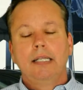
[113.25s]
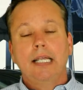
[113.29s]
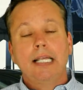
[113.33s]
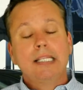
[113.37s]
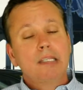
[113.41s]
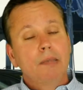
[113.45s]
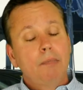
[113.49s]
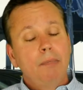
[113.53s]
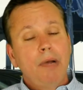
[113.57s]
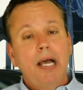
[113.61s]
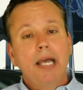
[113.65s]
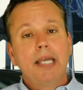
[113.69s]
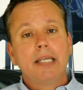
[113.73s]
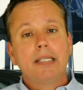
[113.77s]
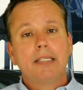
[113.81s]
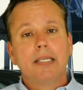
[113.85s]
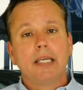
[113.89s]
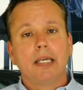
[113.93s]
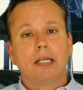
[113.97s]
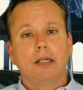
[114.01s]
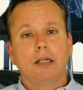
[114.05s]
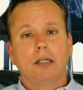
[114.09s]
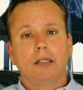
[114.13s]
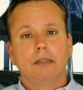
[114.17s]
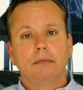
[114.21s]
That's a buying
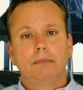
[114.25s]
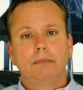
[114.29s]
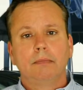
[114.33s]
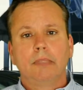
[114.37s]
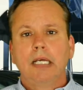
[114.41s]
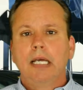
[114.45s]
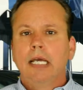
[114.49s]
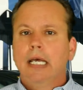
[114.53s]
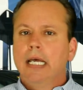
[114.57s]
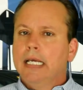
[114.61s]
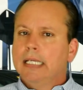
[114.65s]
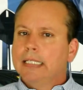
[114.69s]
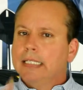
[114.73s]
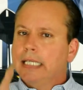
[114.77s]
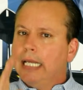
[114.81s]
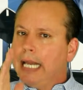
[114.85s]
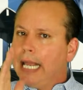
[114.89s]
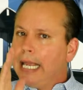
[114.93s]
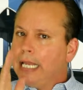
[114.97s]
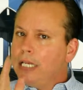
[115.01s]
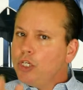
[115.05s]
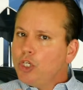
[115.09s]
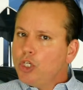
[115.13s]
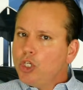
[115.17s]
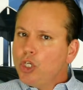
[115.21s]
signal.
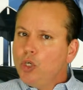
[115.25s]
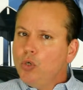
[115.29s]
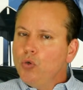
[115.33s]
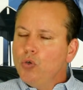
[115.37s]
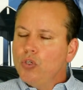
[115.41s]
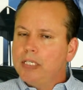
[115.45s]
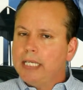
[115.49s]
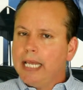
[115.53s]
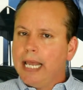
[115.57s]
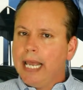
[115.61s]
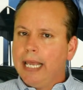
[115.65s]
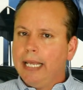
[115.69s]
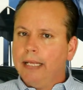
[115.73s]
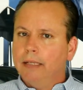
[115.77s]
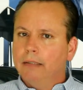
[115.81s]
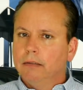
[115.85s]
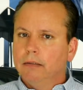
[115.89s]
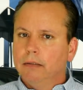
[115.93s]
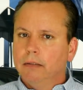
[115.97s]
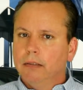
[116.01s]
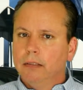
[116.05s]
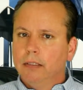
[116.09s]
Today's Tuesday.